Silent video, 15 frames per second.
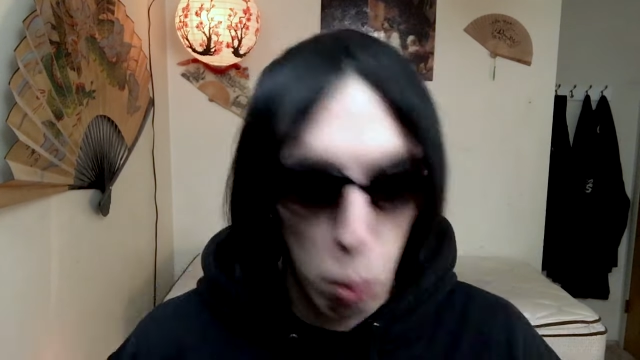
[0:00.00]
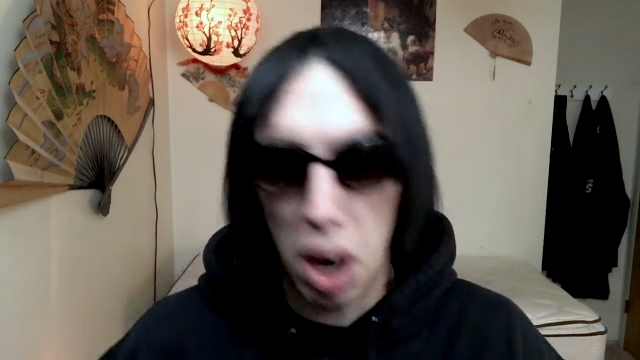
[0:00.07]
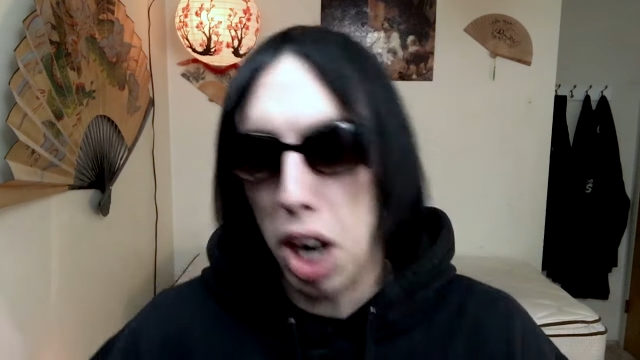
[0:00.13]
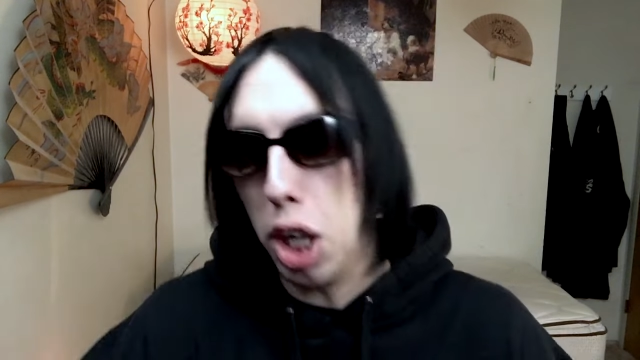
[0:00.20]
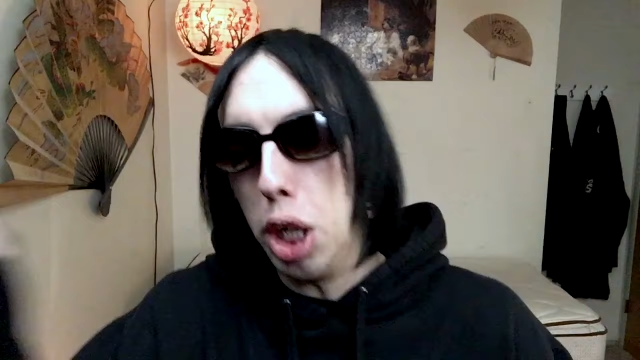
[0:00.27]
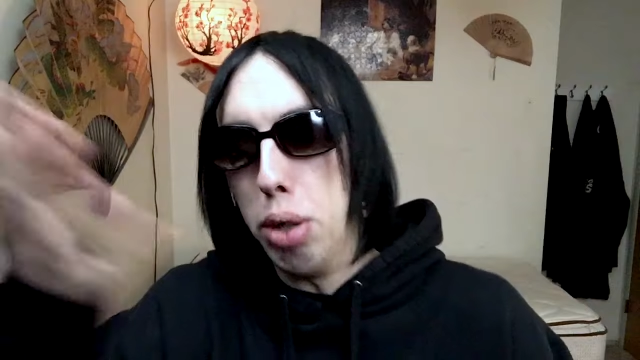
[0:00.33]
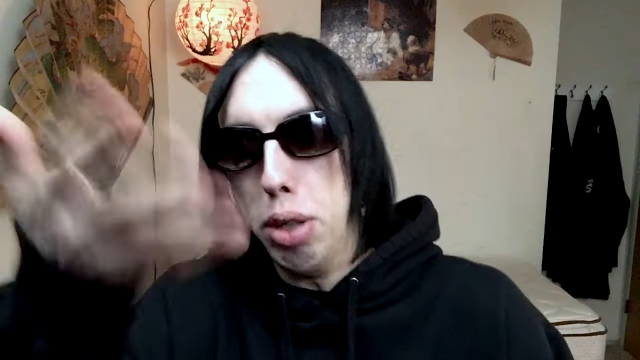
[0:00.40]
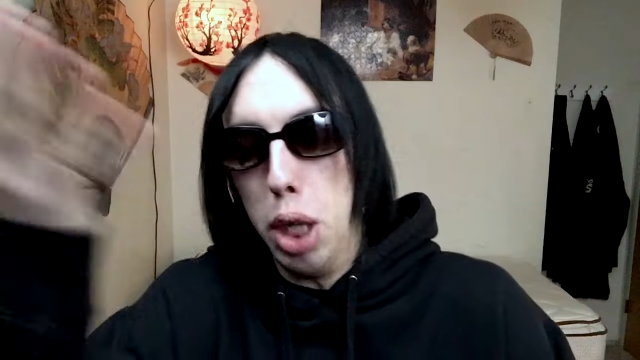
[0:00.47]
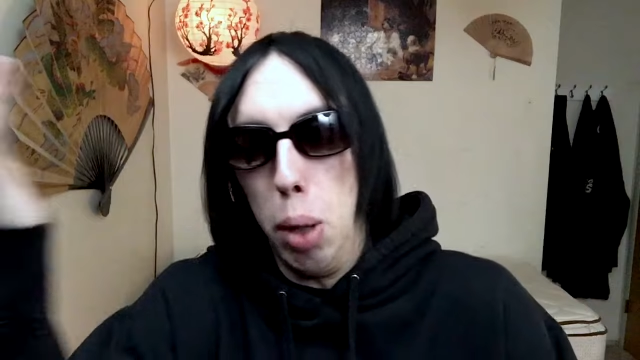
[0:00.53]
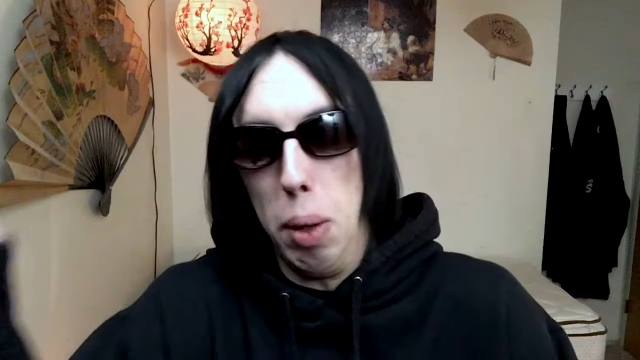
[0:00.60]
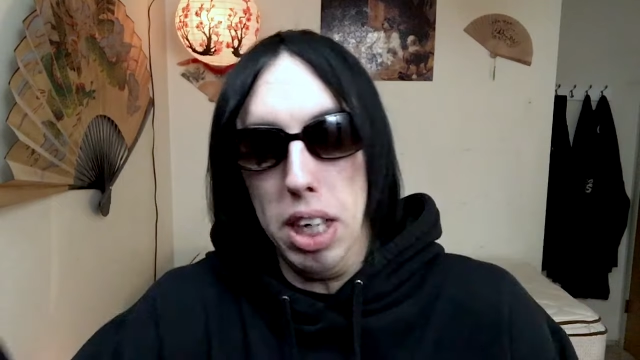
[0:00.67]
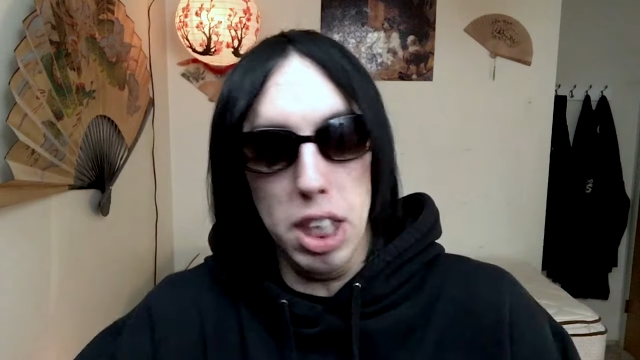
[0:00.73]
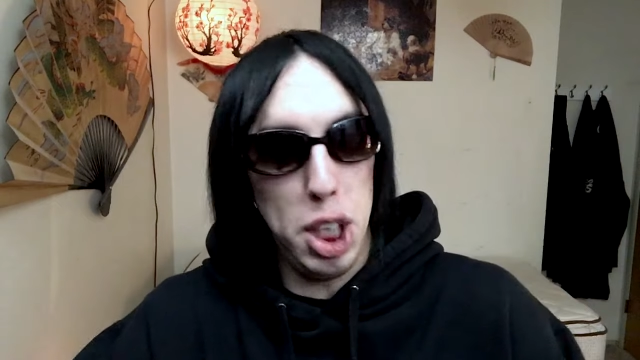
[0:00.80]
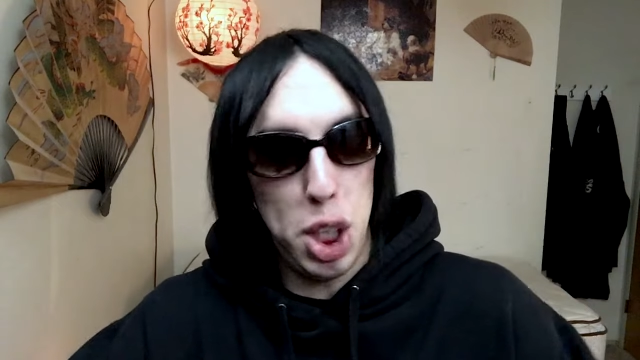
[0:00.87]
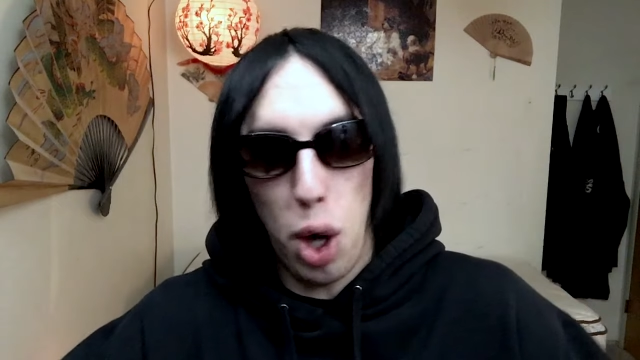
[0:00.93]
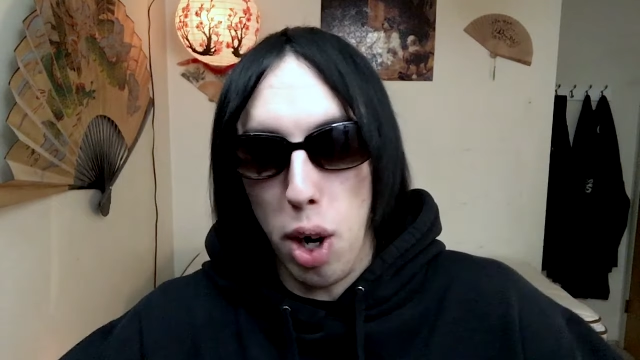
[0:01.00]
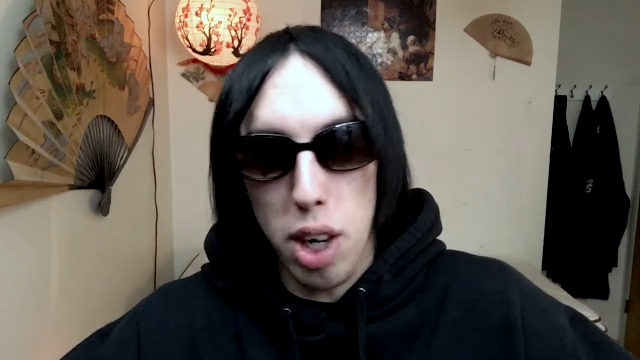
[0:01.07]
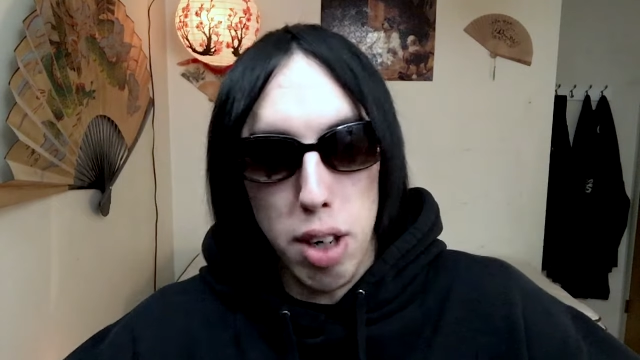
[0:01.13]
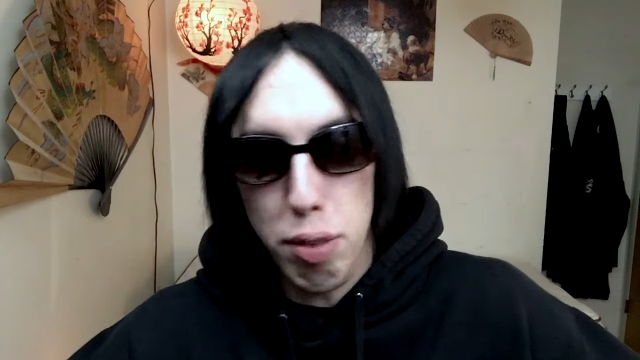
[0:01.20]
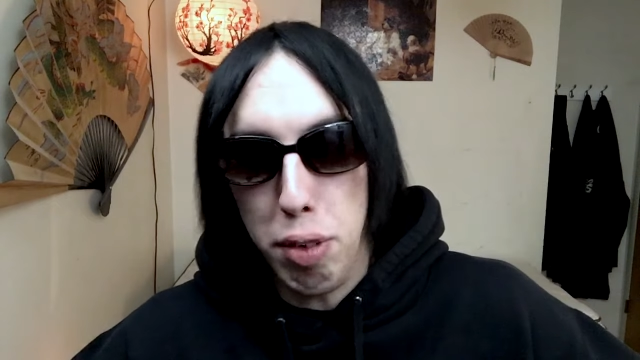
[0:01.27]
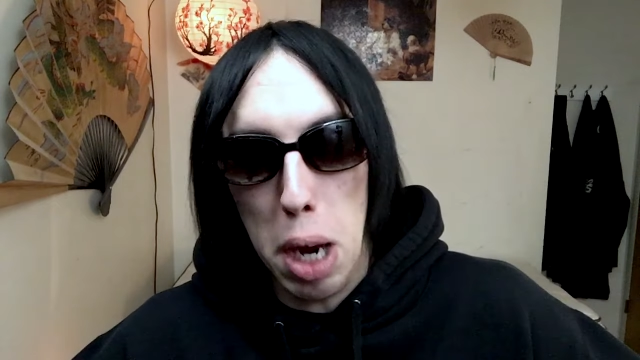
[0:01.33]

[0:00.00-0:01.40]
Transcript: What are you doing? Starting a